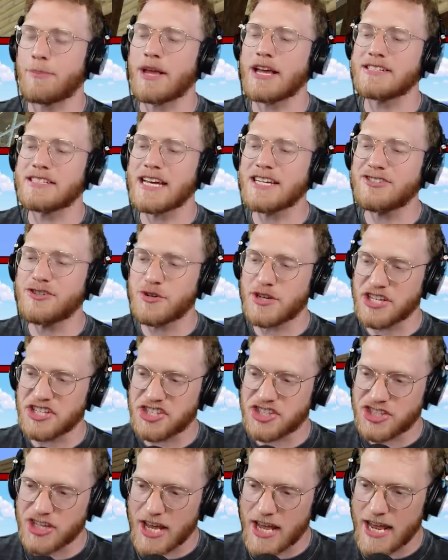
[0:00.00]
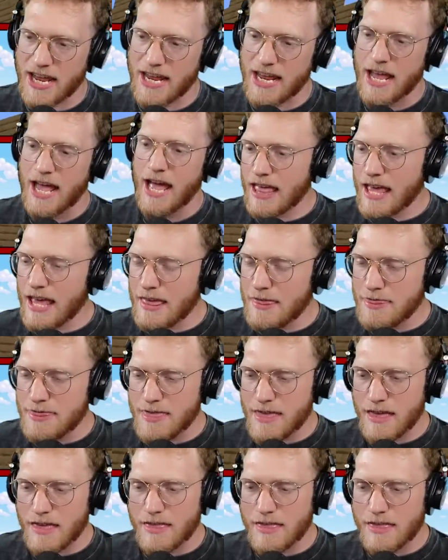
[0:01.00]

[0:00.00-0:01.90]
because as you can see in